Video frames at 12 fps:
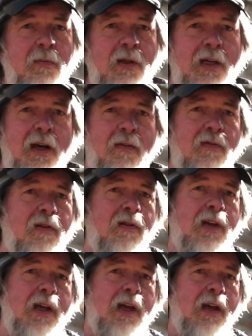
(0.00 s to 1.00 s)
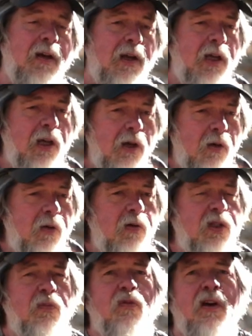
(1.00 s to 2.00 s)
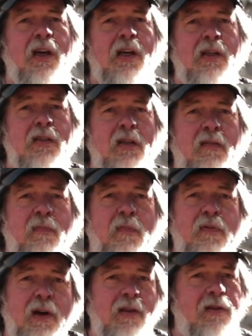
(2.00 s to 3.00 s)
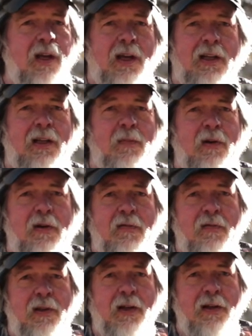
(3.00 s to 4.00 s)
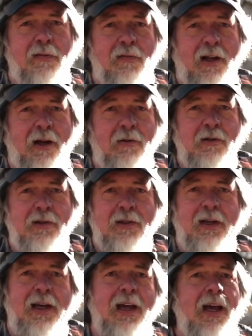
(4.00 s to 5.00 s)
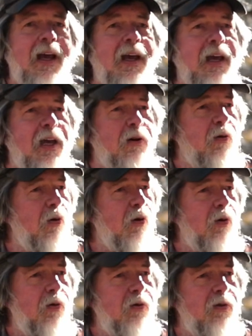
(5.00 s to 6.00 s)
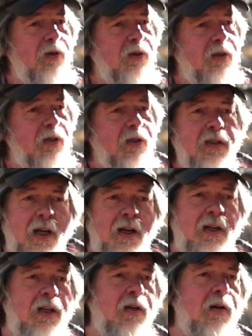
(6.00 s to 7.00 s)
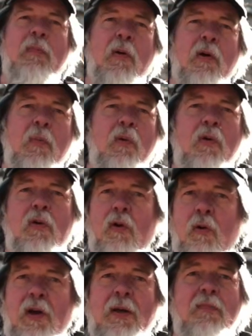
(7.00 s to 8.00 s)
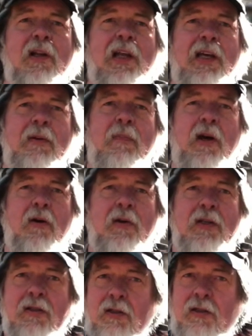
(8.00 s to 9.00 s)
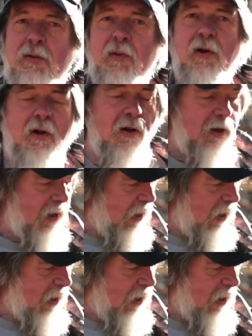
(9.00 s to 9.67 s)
be covered in huge sprays of breathtakingly beautiful yellow flowers. It grows stunning purple grape-like berries, small,